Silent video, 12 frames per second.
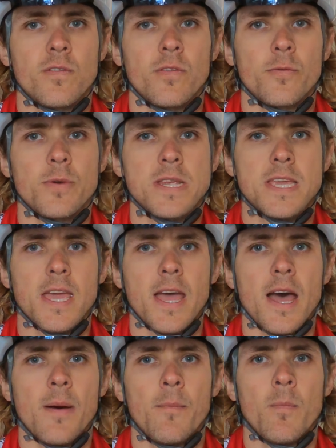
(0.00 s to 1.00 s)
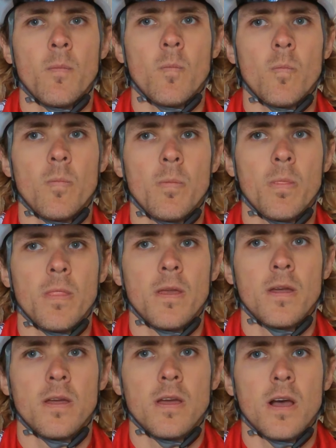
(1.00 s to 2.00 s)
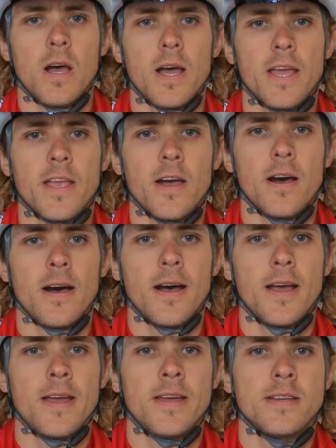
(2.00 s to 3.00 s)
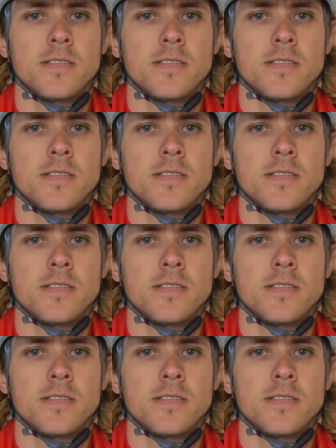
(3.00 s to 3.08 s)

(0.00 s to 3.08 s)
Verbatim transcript: For the recap, I got